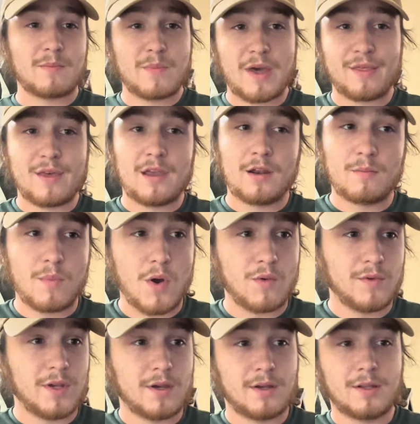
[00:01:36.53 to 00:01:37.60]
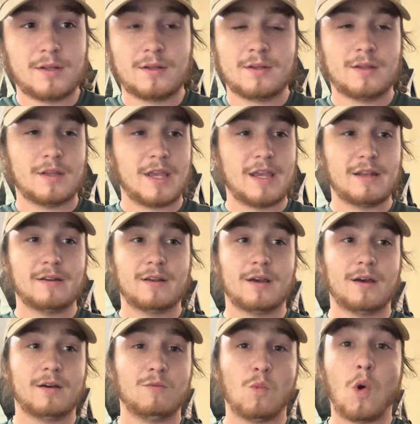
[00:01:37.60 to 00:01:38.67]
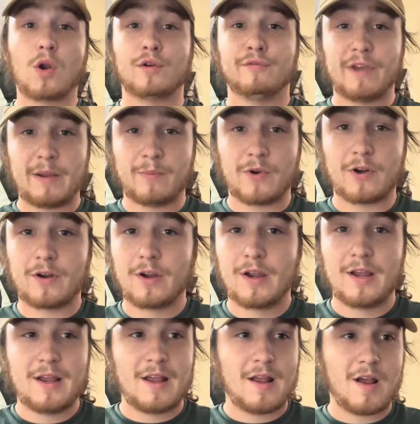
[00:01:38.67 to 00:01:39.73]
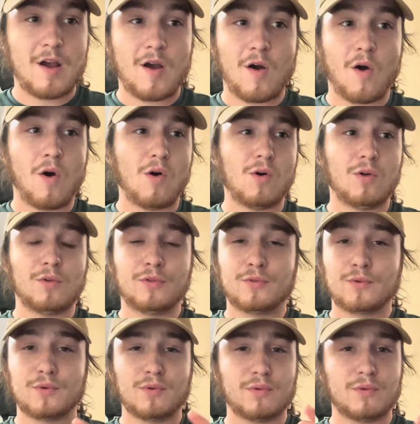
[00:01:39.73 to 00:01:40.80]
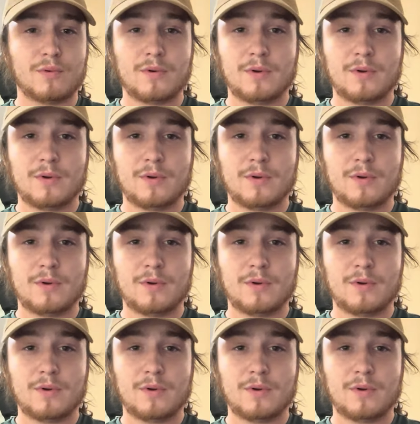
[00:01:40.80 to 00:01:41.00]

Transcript: methane, ammonia, and water vapor all through